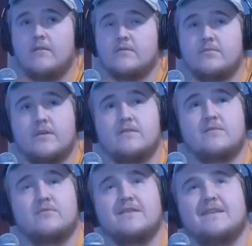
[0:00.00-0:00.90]
was I was
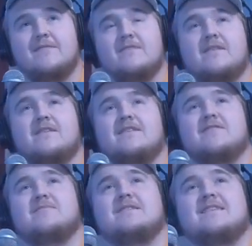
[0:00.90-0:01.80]
pretty damn young
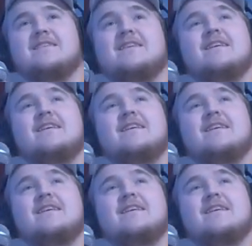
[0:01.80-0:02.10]
here, but